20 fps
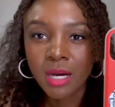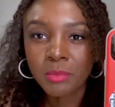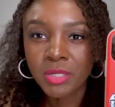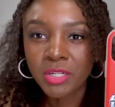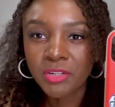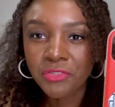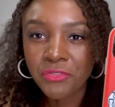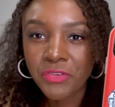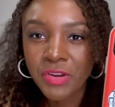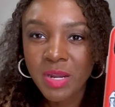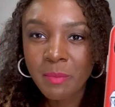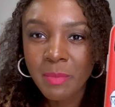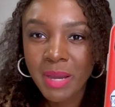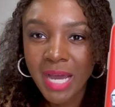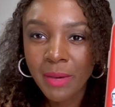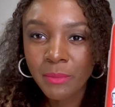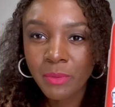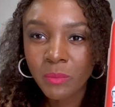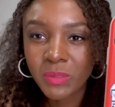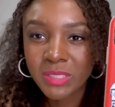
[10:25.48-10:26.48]
Good friend of
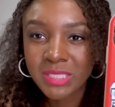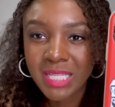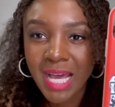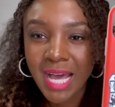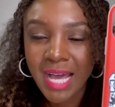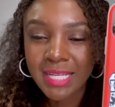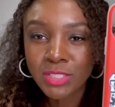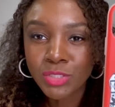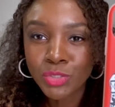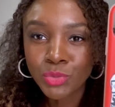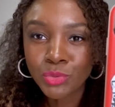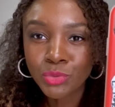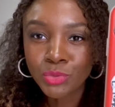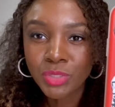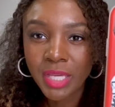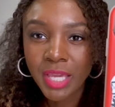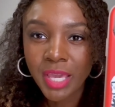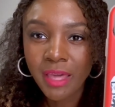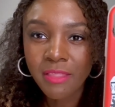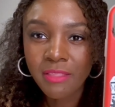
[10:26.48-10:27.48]
mine, we went to high
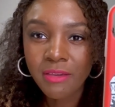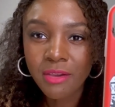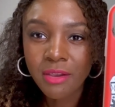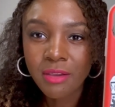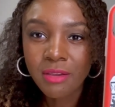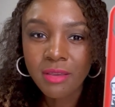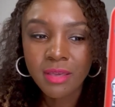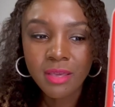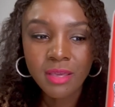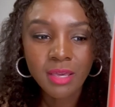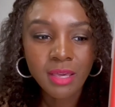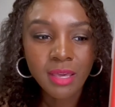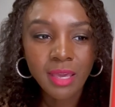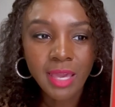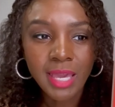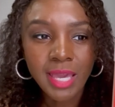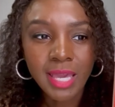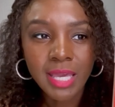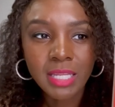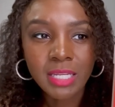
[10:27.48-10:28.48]
school together,
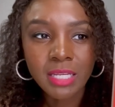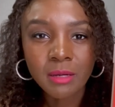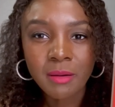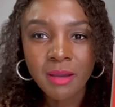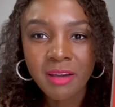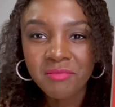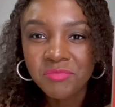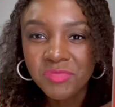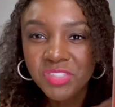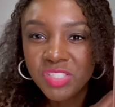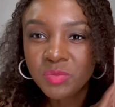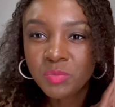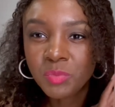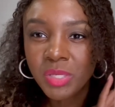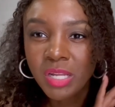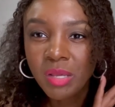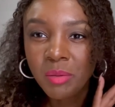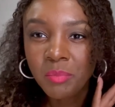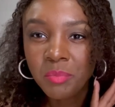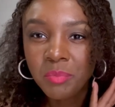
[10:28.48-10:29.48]
and I've just
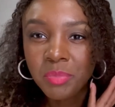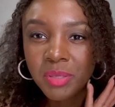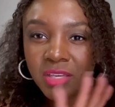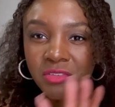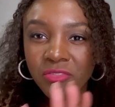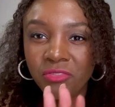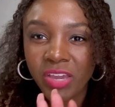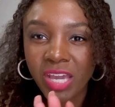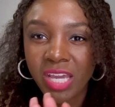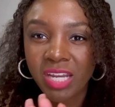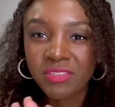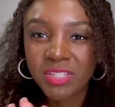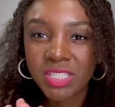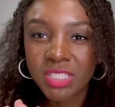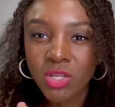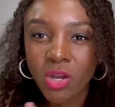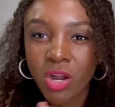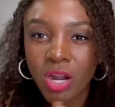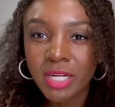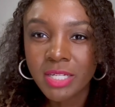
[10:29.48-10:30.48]
been a big fan of
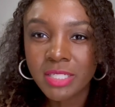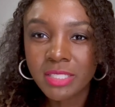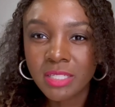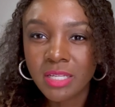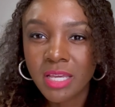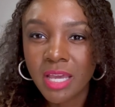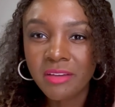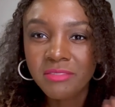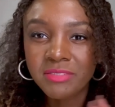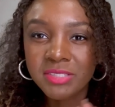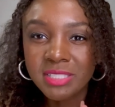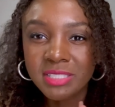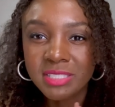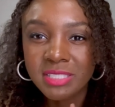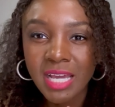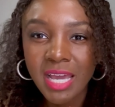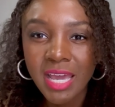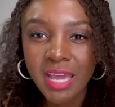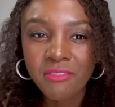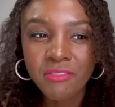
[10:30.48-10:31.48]
his art ever
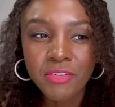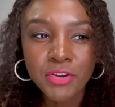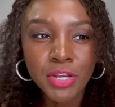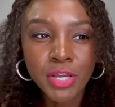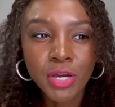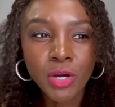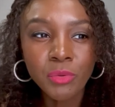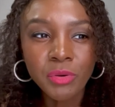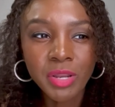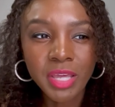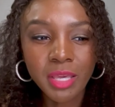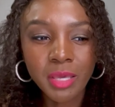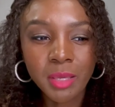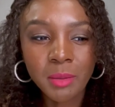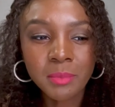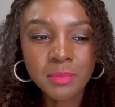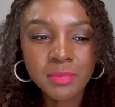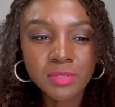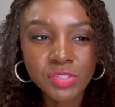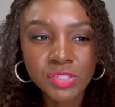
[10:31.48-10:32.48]
since I ever known
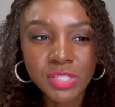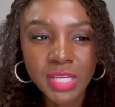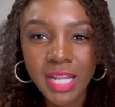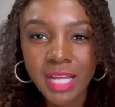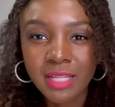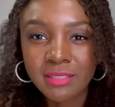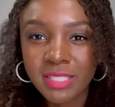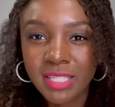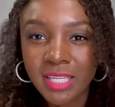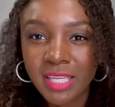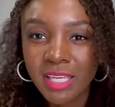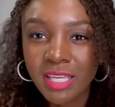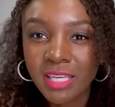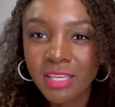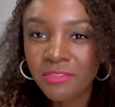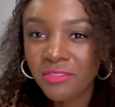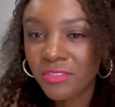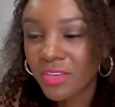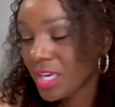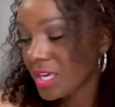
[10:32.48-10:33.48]
him. Shout out to
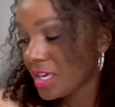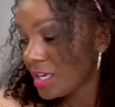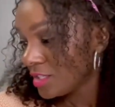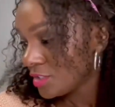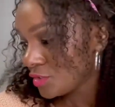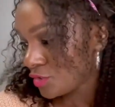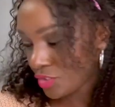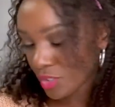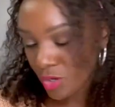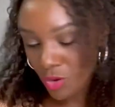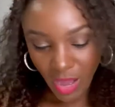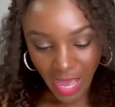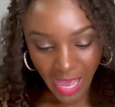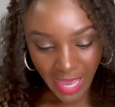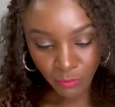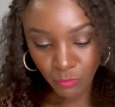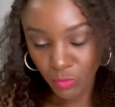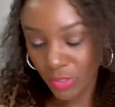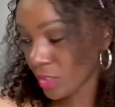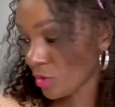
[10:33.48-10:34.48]
Keith. So
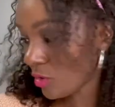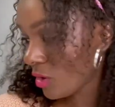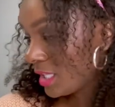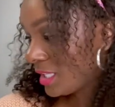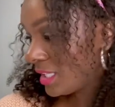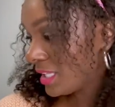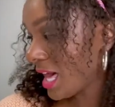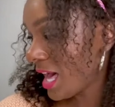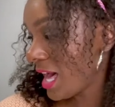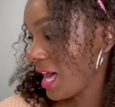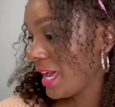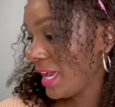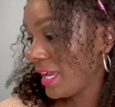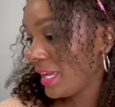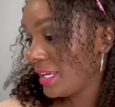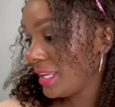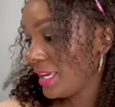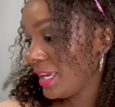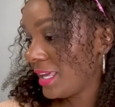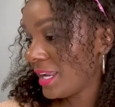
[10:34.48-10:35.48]
I went
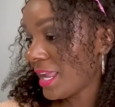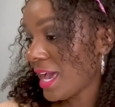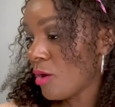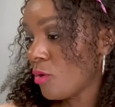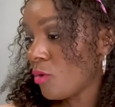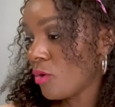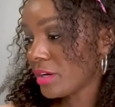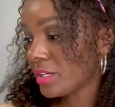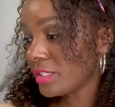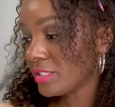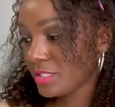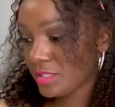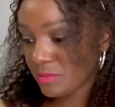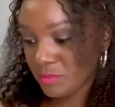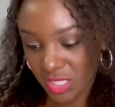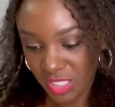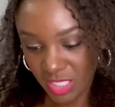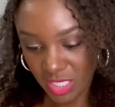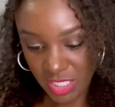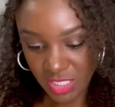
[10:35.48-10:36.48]
online and I ordered
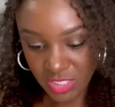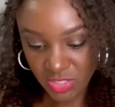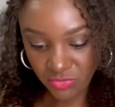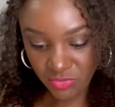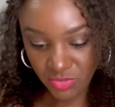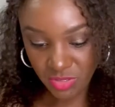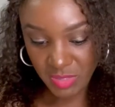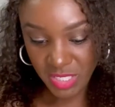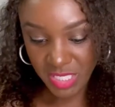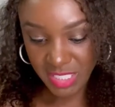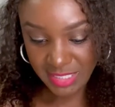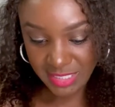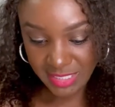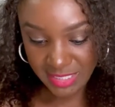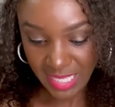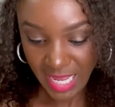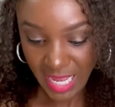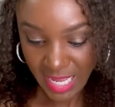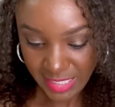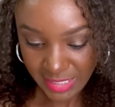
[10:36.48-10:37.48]
some things from his
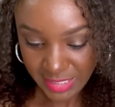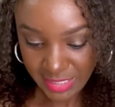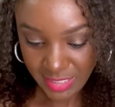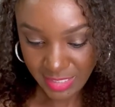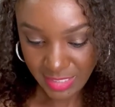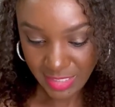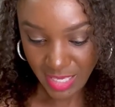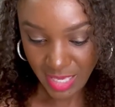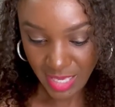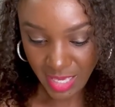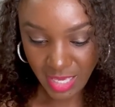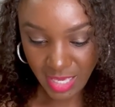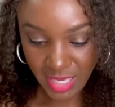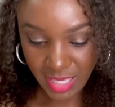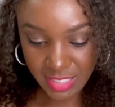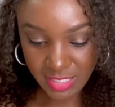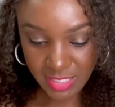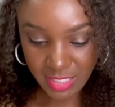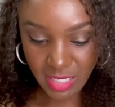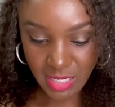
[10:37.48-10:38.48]
site,
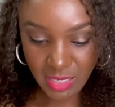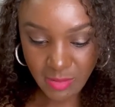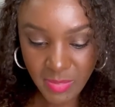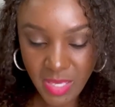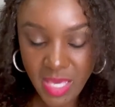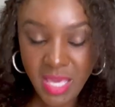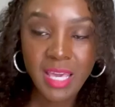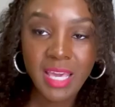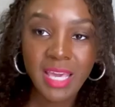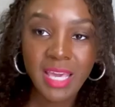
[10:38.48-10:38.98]
and